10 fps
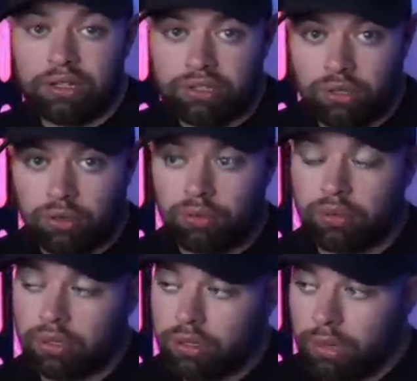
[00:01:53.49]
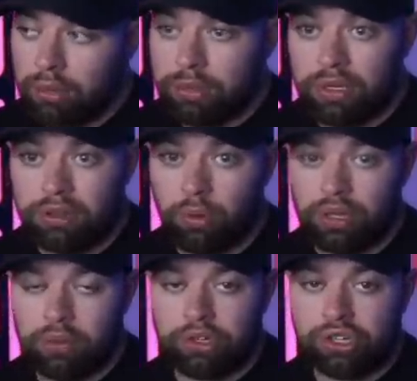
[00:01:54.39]
So, in my opinion, the
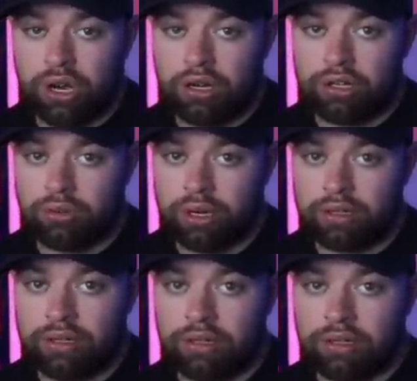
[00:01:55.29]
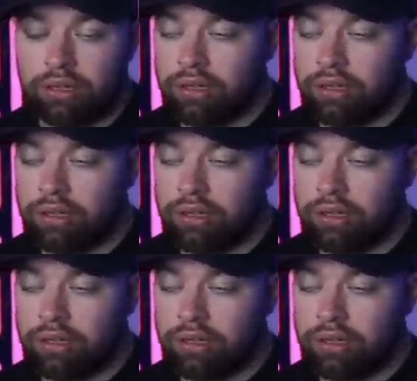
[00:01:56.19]
way that was shot and directed,